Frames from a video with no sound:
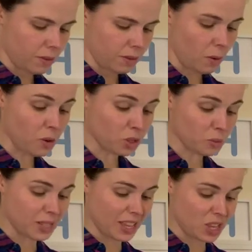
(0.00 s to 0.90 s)
Oh, I got someone
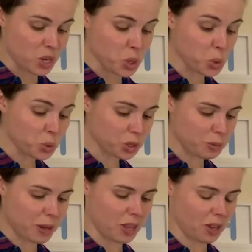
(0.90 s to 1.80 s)
say they used to
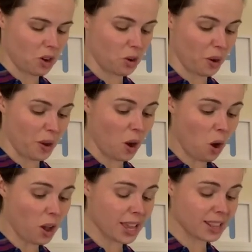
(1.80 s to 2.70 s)
be in the Congo.
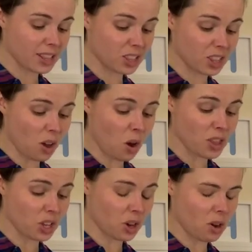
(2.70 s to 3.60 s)
In
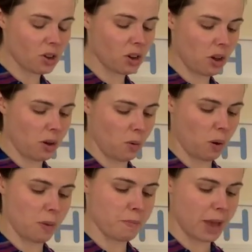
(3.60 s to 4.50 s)
the Congo.
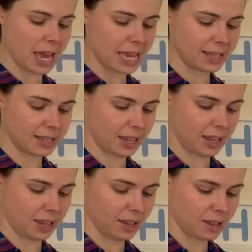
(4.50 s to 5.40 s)

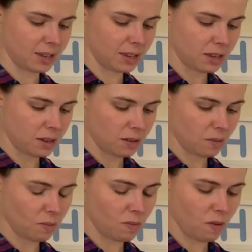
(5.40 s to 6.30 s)
Amazing.
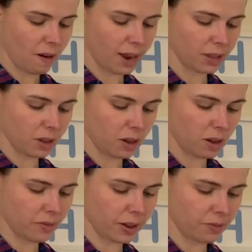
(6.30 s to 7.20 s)
Right in the
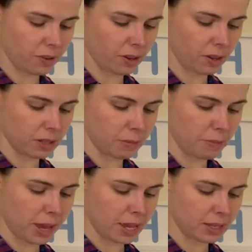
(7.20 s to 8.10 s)
heart of Africa. It's
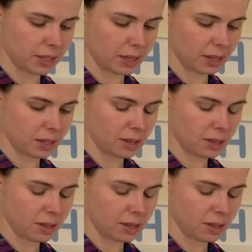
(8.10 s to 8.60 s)
amazing.